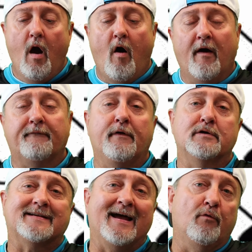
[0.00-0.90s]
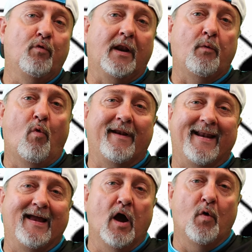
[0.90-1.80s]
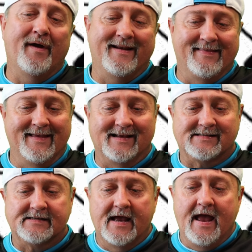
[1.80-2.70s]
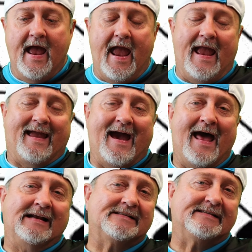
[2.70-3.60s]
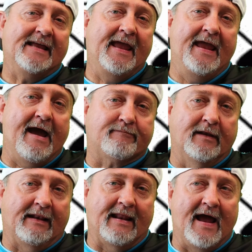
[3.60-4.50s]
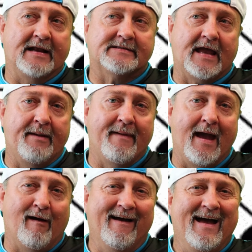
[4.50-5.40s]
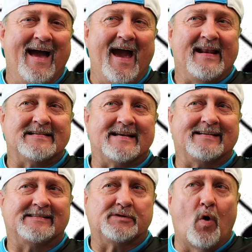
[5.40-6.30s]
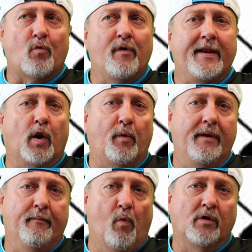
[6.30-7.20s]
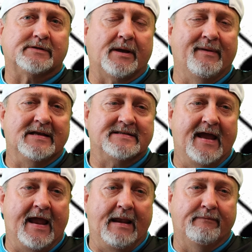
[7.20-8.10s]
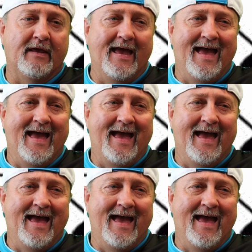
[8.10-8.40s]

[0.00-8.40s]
All right, folks, kind of really wanted to go into this and kind of see after the lines came out, and as I start reading a little bit more into some of these games,